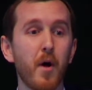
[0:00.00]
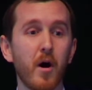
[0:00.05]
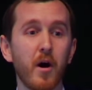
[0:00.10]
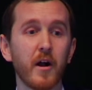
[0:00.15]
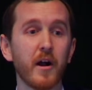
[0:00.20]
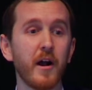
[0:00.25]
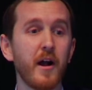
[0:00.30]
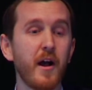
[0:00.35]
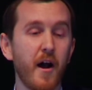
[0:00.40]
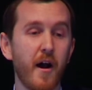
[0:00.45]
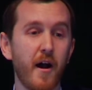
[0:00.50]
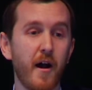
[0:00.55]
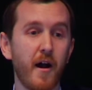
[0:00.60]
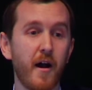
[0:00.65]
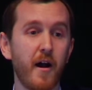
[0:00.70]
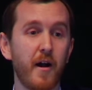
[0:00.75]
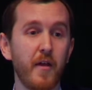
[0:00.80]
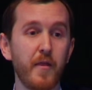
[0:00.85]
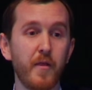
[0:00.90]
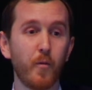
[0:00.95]
among
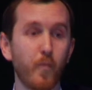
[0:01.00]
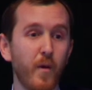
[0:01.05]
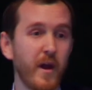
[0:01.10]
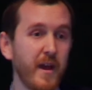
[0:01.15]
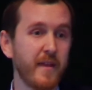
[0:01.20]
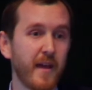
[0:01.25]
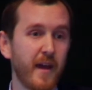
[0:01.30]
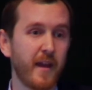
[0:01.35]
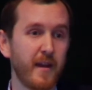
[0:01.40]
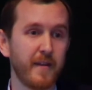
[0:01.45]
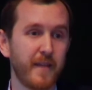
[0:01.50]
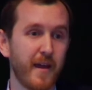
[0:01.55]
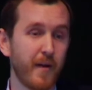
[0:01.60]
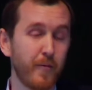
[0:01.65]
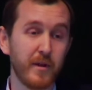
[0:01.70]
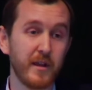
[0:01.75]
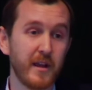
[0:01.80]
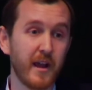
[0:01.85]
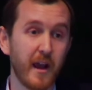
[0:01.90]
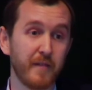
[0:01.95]
the way
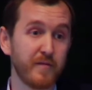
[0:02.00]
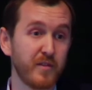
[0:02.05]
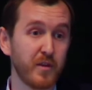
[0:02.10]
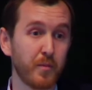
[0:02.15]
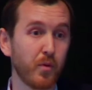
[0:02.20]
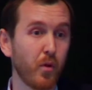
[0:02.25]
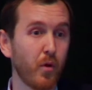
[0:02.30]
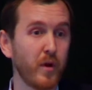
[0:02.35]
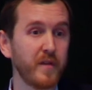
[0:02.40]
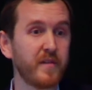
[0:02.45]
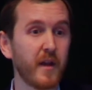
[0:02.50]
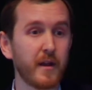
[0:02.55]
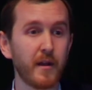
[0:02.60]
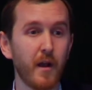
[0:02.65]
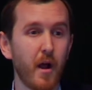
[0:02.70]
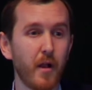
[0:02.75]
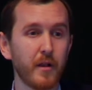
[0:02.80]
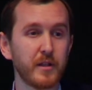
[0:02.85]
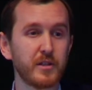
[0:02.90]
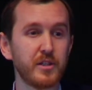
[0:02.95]
that we kind of deploy
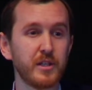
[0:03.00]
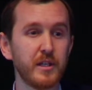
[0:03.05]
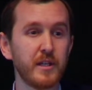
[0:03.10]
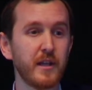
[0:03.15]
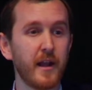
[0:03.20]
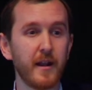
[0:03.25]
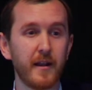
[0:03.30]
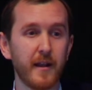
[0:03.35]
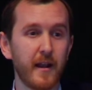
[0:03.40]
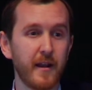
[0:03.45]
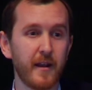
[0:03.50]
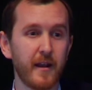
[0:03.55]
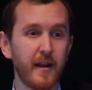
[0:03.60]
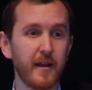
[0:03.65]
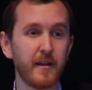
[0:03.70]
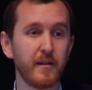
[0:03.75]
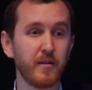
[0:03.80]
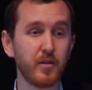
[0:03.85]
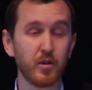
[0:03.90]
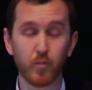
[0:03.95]
technology
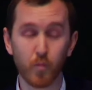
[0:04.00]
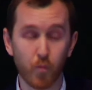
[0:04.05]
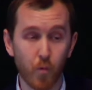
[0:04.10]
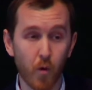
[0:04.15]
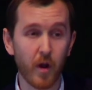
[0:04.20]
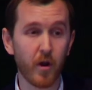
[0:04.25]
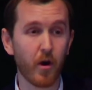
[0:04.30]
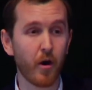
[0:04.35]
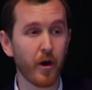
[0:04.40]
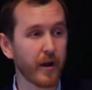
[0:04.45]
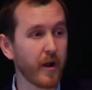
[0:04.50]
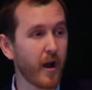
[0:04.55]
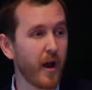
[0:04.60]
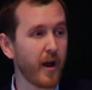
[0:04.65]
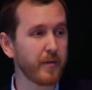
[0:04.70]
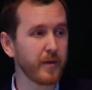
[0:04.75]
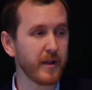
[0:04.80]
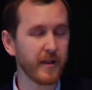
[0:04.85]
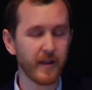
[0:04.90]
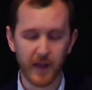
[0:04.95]
and run our
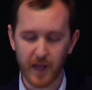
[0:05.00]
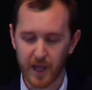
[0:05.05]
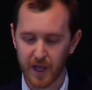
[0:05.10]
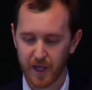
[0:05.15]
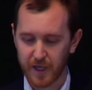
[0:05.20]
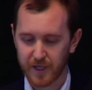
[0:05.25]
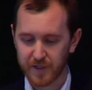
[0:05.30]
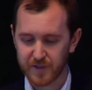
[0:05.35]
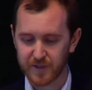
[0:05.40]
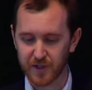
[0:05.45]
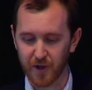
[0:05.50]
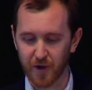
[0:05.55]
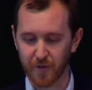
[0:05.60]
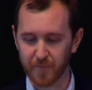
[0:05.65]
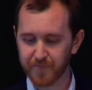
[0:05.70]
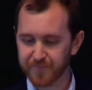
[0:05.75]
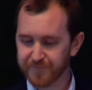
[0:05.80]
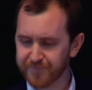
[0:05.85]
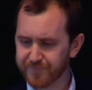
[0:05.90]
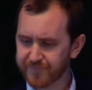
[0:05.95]
economy.
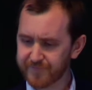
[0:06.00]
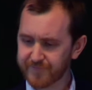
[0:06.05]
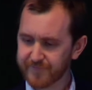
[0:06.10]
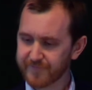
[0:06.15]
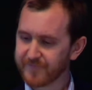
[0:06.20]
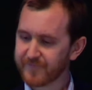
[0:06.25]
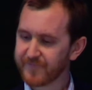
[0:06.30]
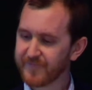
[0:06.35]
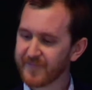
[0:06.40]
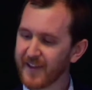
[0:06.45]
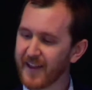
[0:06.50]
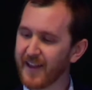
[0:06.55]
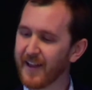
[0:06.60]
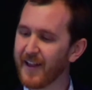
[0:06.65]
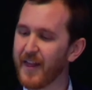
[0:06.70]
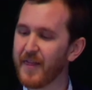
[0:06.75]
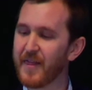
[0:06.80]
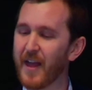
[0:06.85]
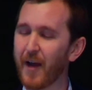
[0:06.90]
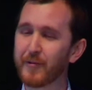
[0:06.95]
So
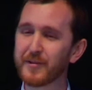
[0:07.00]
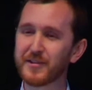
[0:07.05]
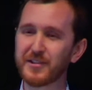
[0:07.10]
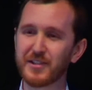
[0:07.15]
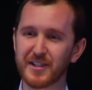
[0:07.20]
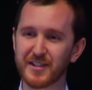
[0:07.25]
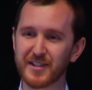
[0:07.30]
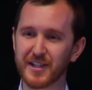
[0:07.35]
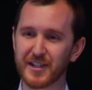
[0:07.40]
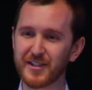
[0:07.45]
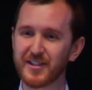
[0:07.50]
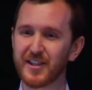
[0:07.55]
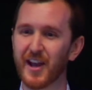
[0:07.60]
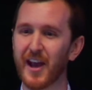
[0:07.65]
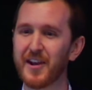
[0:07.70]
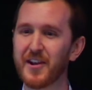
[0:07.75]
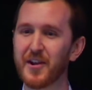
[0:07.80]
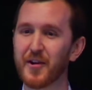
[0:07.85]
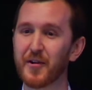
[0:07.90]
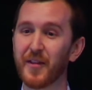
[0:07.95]
that was just a
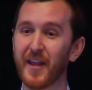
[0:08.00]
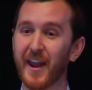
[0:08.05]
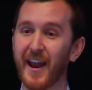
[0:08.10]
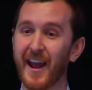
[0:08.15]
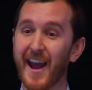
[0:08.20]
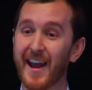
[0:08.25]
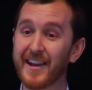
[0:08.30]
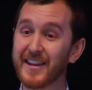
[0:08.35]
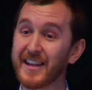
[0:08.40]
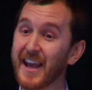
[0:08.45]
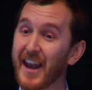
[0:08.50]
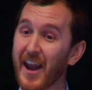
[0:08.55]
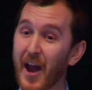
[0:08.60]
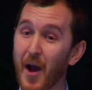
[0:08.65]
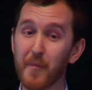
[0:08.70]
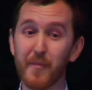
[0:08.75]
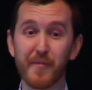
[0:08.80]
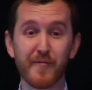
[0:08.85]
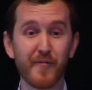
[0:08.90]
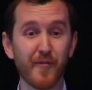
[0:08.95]
side note that I had to
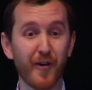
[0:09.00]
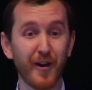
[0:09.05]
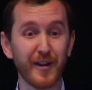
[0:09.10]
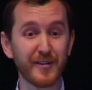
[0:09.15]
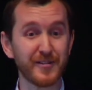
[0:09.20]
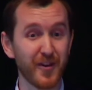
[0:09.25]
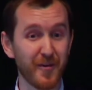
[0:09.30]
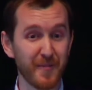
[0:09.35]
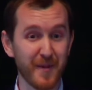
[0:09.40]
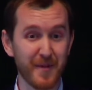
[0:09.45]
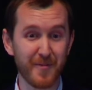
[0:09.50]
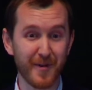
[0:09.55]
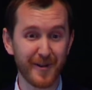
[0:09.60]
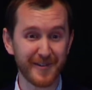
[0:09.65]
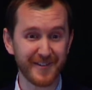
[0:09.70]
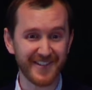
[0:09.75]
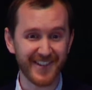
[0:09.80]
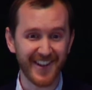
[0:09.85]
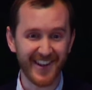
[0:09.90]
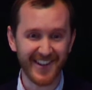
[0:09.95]
get out before I start my
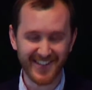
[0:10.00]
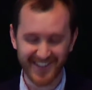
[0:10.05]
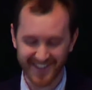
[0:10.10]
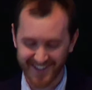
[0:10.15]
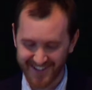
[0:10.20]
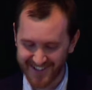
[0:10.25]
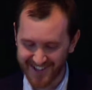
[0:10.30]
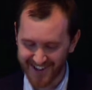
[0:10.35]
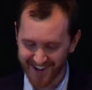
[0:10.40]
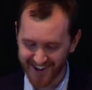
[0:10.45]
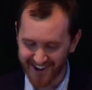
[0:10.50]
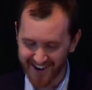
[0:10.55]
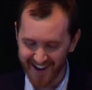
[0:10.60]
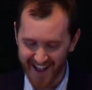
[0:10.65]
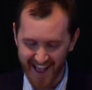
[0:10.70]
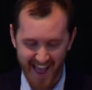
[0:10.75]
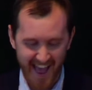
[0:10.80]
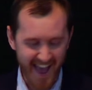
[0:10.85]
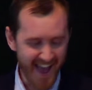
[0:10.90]
presentation. So,